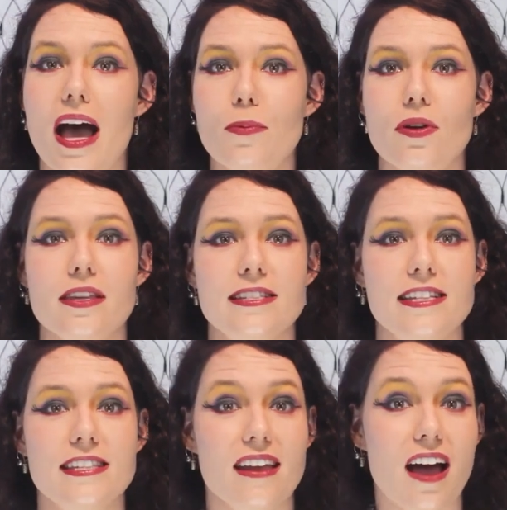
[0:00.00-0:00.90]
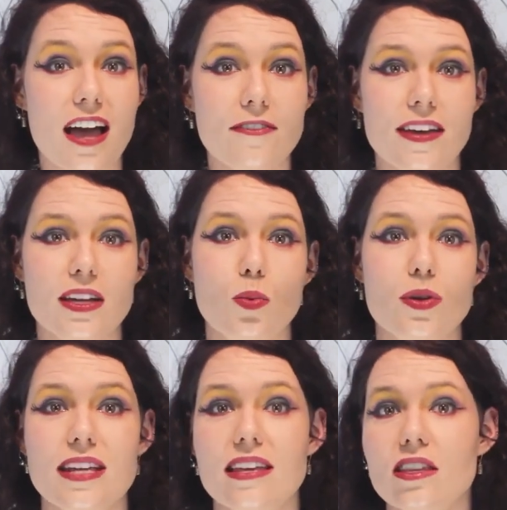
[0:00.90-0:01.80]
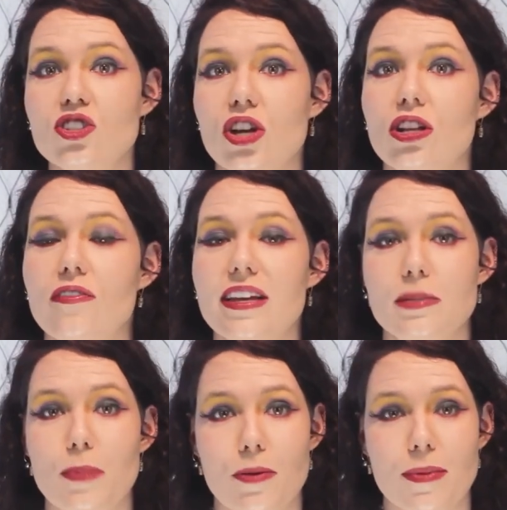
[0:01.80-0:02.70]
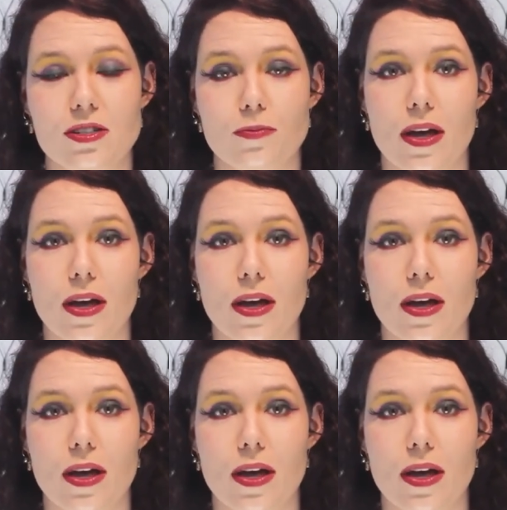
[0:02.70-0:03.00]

hypothesis that I found was in the Journal of Experimental